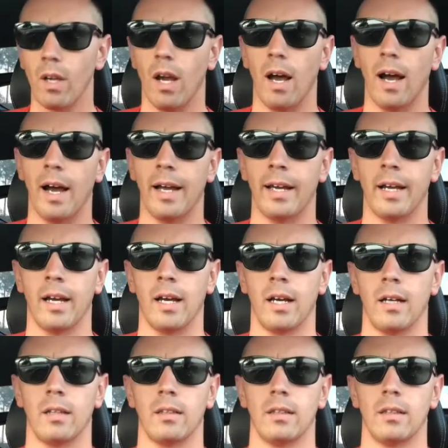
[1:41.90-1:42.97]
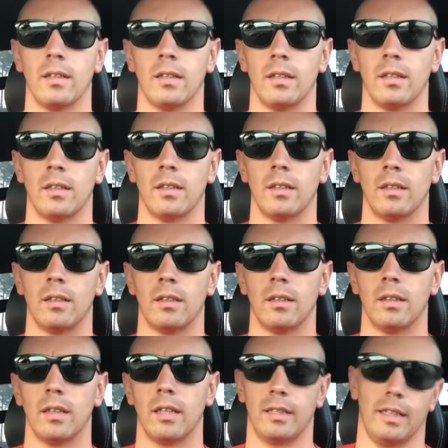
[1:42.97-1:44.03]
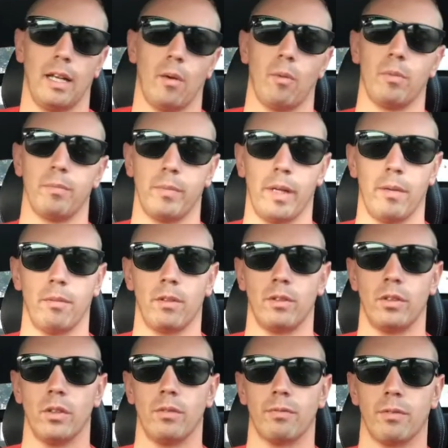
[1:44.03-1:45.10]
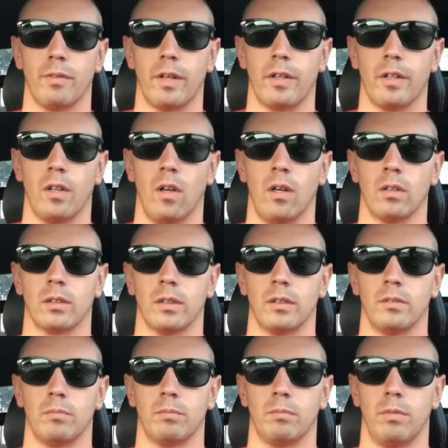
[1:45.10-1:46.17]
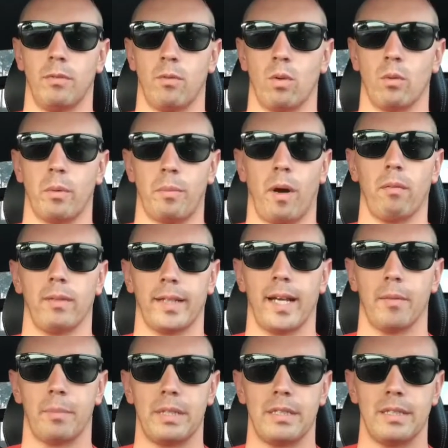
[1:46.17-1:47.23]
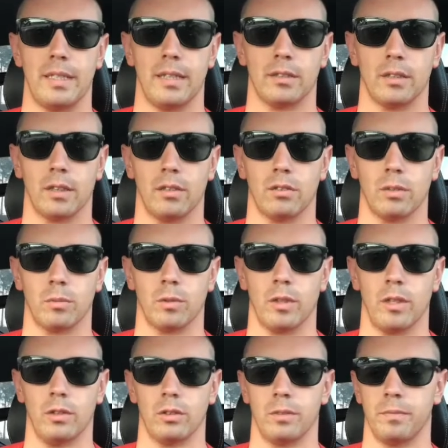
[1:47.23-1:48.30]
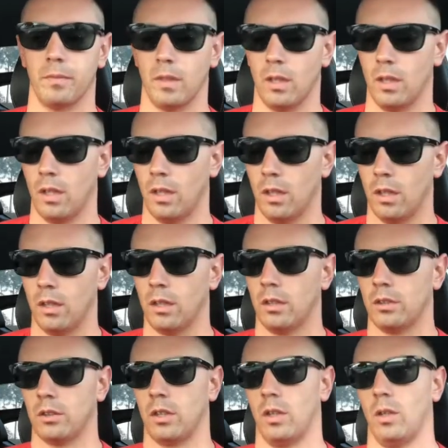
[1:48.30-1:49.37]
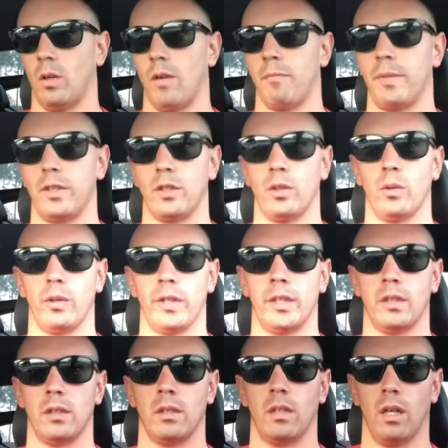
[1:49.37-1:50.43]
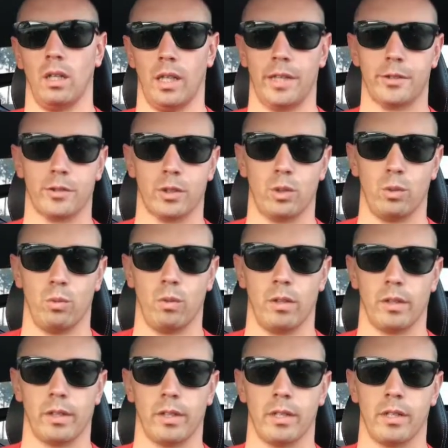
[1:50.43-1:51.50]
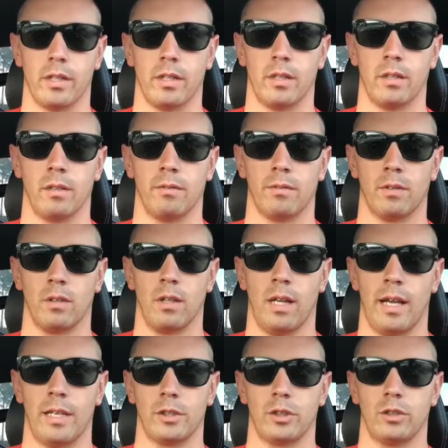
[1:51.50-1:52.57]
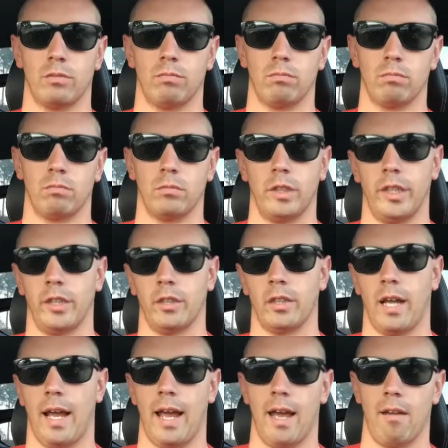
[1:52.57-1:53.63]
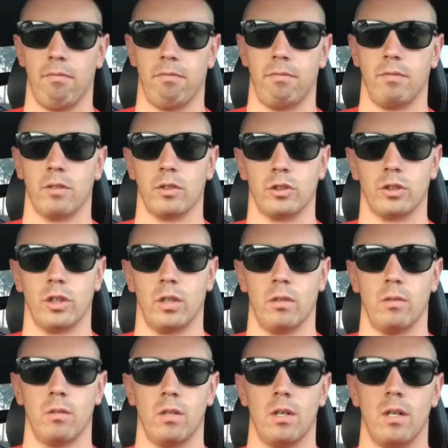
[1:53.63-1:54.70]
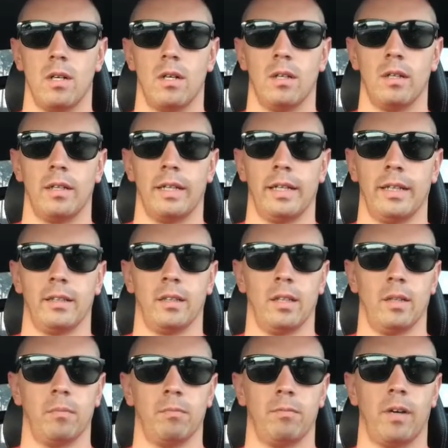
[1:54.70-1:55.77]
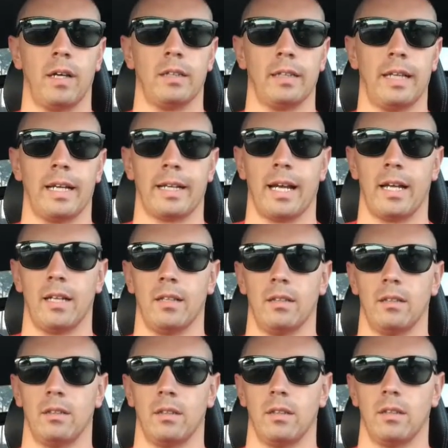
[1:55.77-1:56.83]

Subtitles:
and then I wouldn't be able to do it for very long, and before we probably got PCS to go somewhere else. So I've been doing electrical work for the last year and a half or so, and finally I kind of